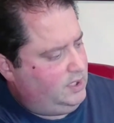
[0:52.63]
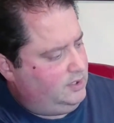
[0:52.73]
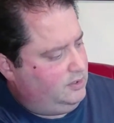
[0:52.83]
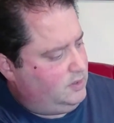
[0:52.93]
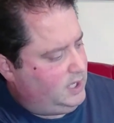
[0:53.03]

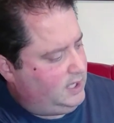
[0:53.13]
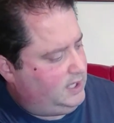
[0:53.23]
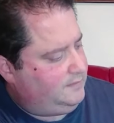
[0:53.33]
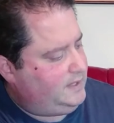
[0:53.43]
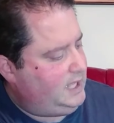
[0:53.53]
you
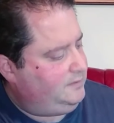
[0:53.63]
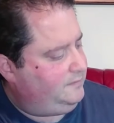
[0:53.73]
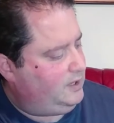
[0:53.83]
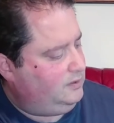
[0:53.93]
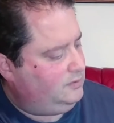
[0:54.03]
have
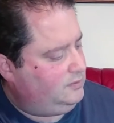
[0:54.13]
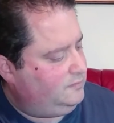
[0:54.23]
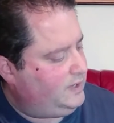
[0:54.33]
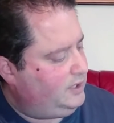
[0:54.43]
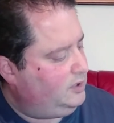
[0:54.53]
headphone,
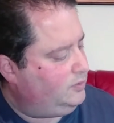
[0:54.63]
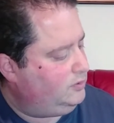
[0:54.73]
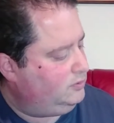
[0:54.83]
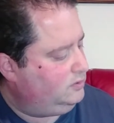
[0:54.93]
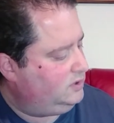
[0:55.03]

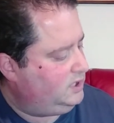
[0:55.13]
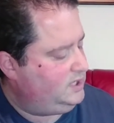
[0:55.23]
variable